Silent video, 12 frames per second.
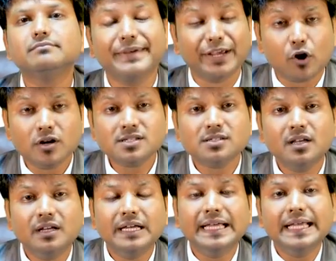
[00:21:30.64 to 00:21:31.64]

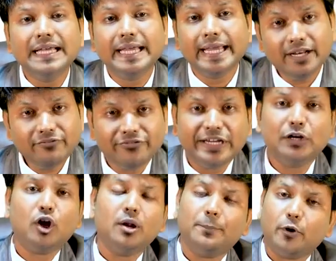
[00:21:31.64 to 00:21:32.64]
because in
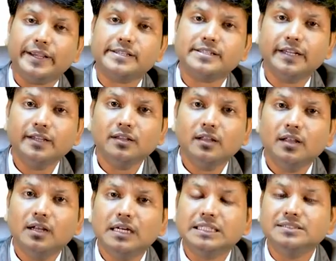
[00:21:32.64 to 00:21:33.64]
phenol poisoning,
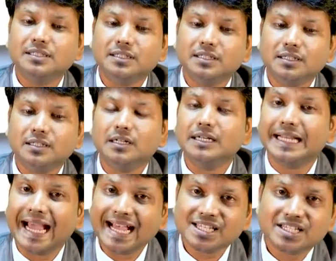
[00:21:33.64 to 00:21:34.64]
the
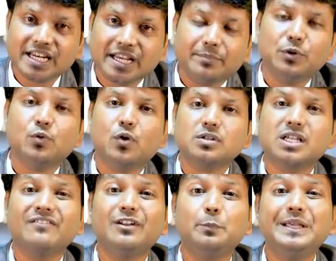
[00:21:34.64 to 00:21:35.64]
gastric
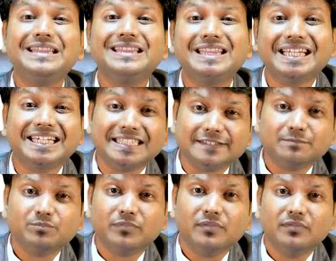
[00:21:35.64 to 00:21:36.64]
mucosa will be
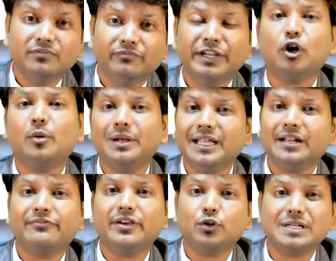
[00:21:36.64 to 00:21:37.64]
thickened. We normally
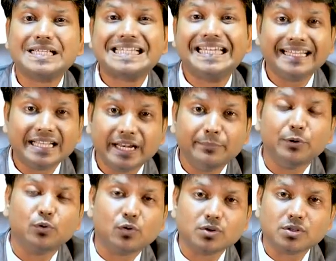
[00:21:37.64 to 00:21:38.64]
refer it as leathery
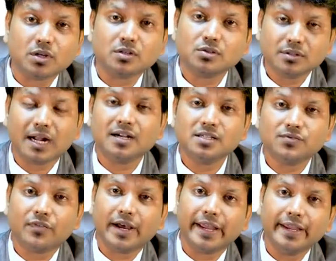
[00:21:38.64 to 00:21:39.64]
mucosa. So that
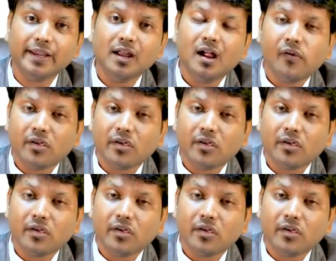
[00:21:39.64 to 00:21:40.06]
is why